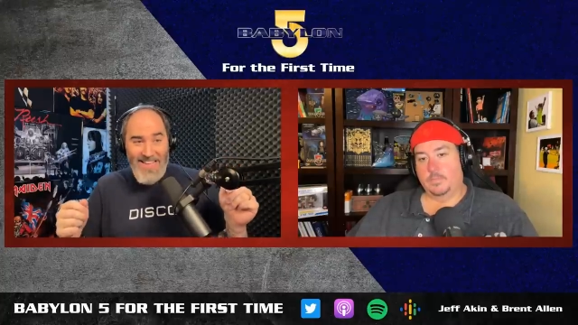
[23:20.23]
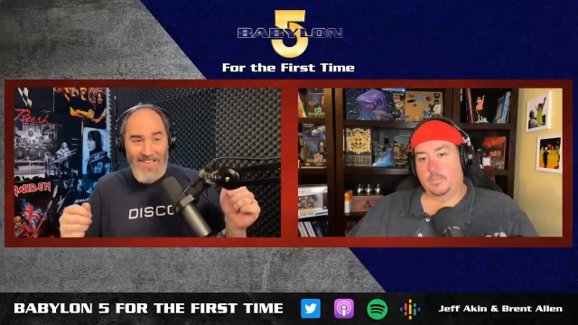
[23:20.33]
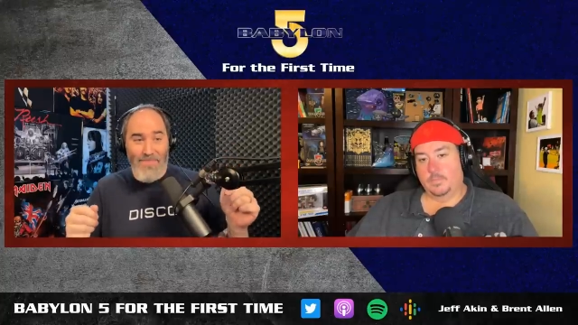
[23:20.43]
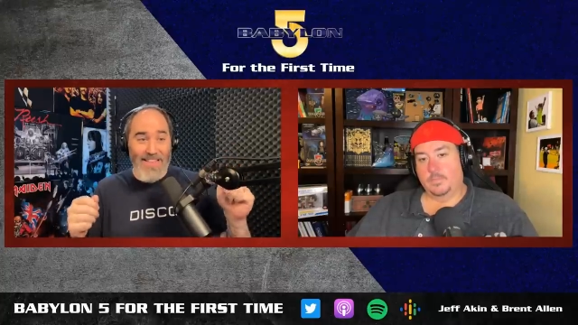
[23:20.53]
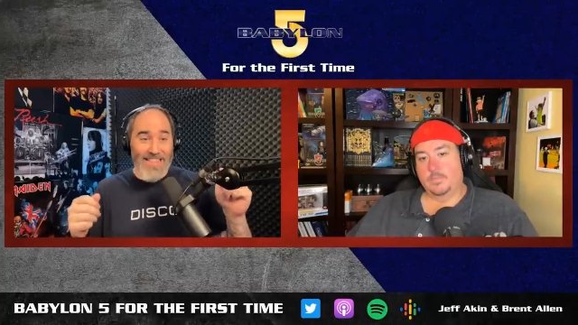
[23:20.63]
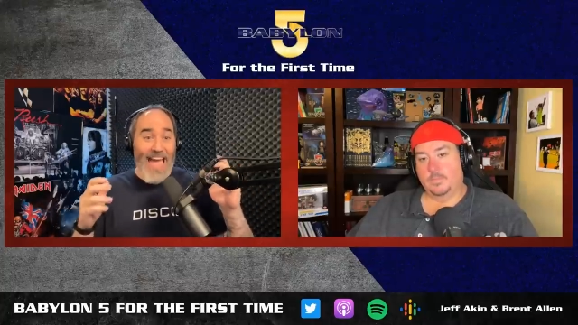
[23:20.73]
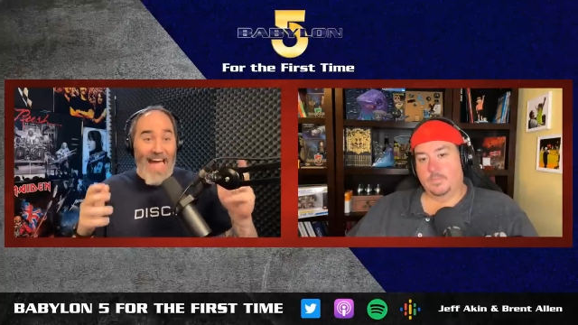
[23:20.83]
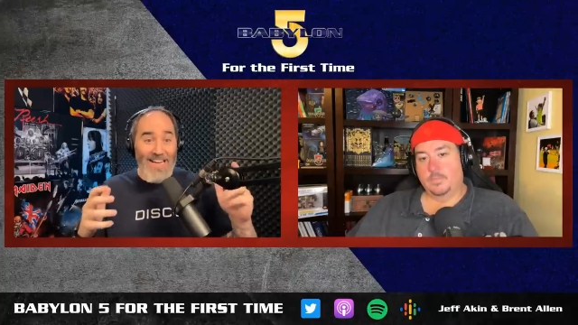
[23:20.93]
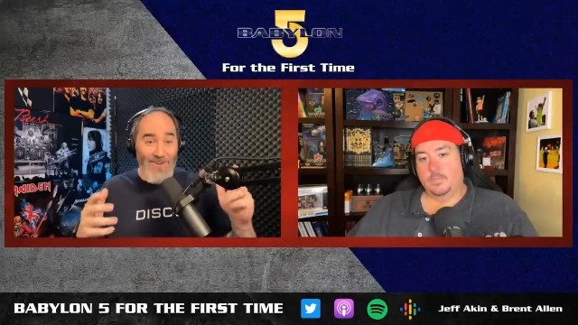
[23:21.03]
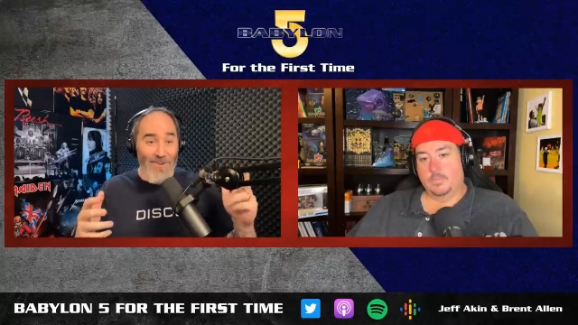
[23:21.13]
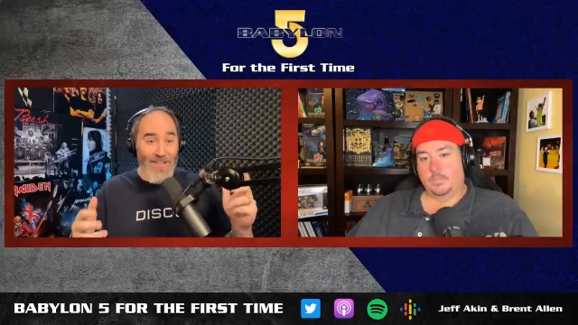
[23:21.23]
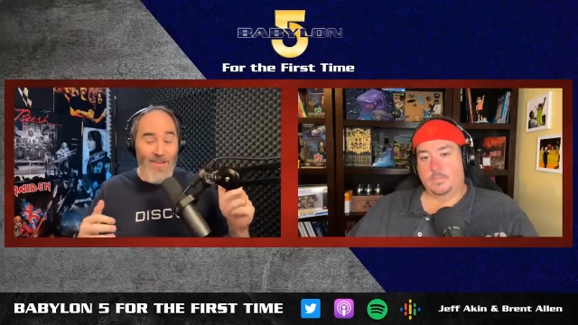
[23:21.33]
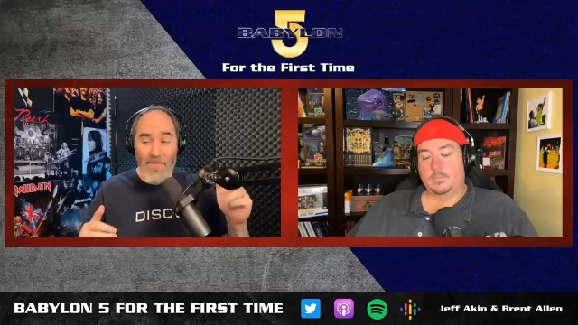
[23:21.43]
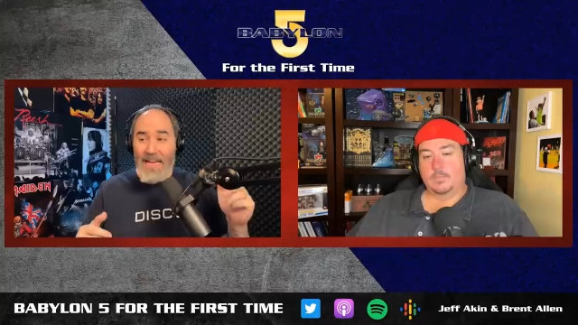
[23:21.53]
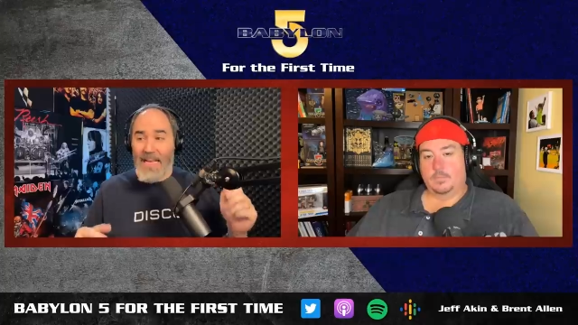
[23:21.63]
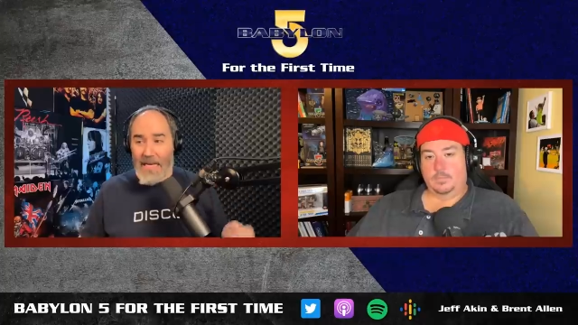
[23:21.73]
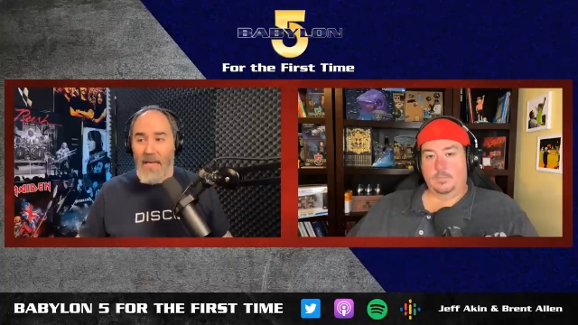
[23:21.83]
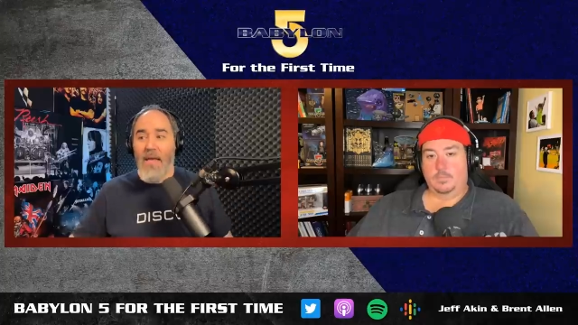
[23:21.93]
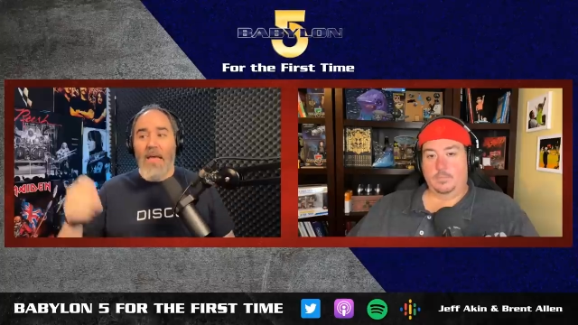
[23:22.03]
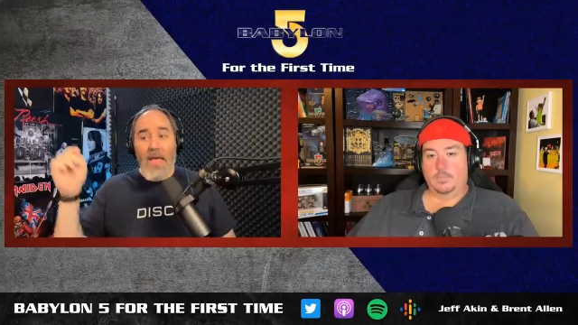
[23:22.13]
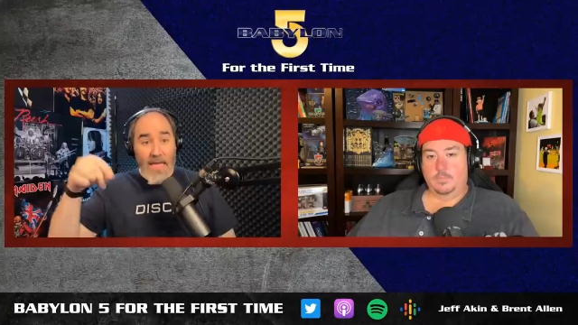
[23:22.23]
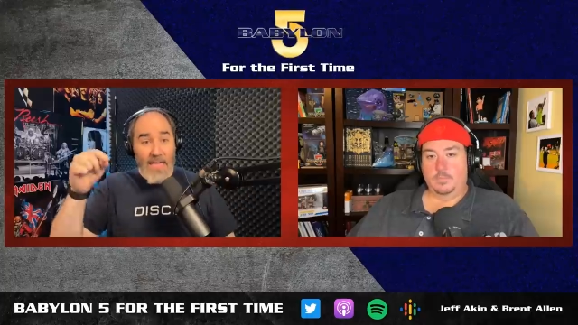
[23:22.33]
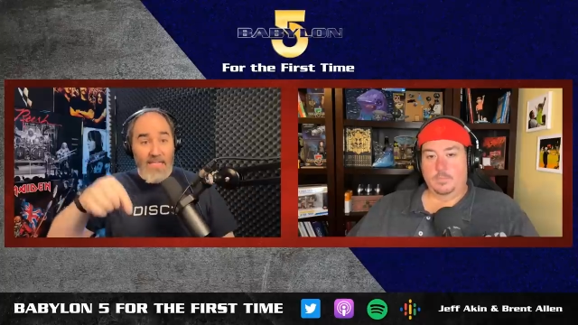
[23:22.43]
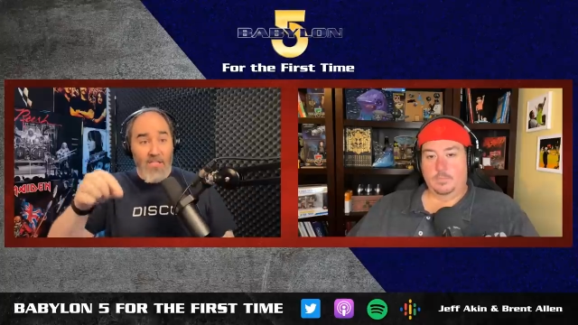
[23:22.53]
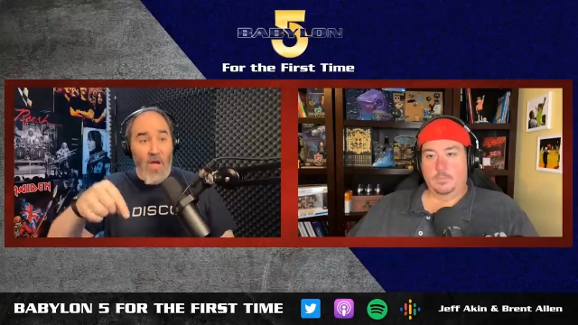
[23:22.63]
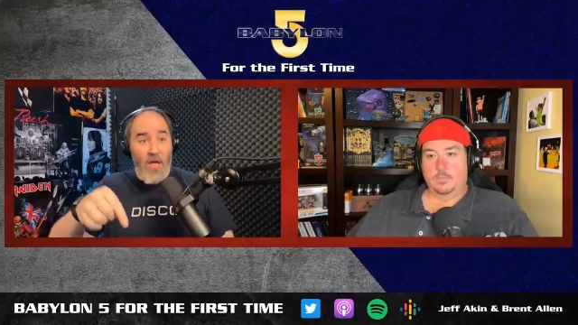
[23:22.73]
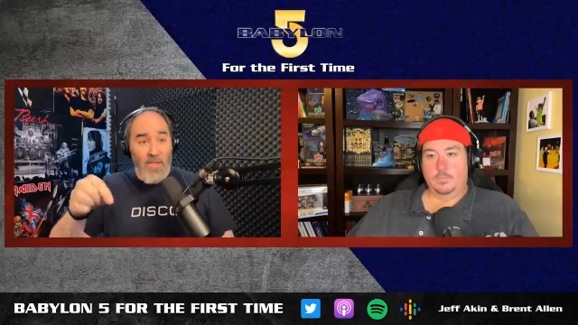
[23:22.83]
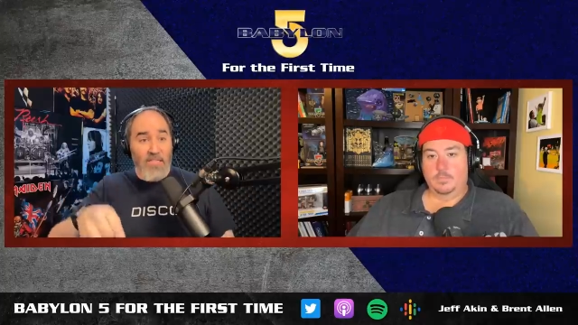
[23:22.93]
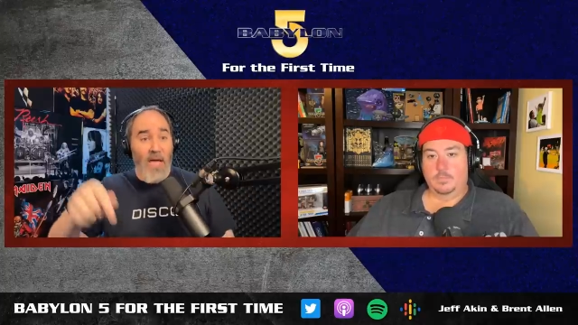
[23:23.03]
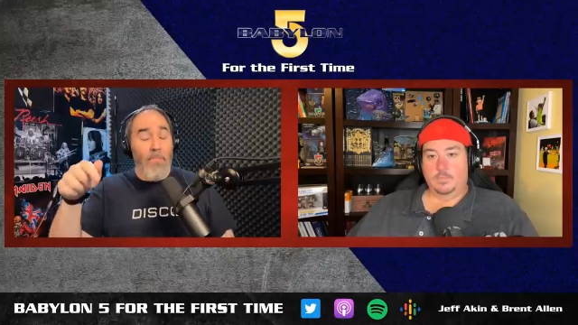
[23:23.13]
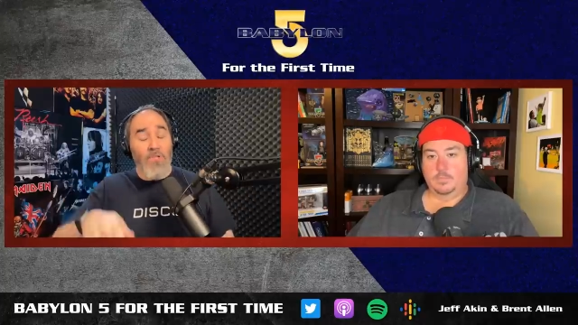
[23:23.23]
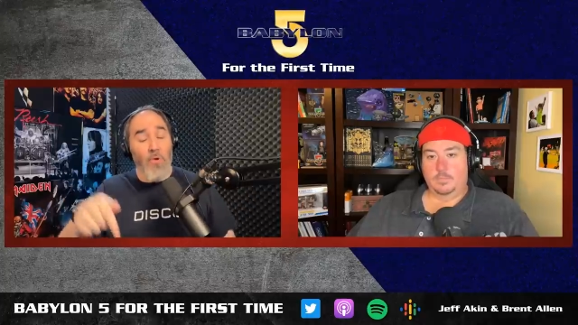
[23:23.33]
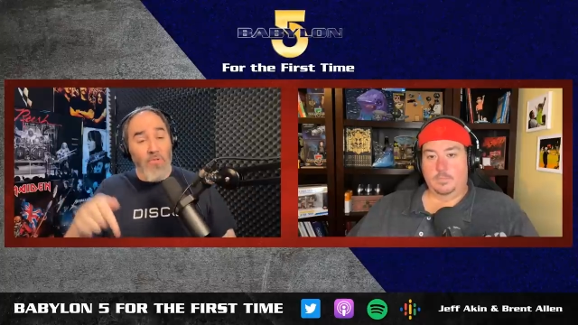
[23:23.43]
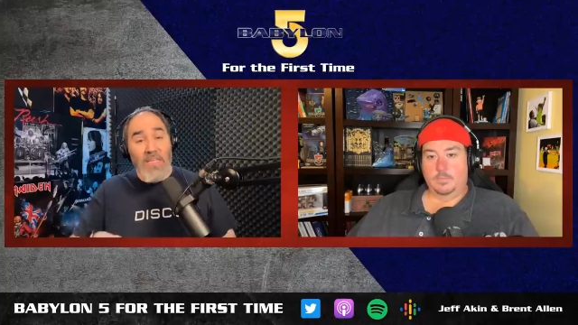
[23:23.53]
Speaker 1: but the actor, the comedian, he saw this episode.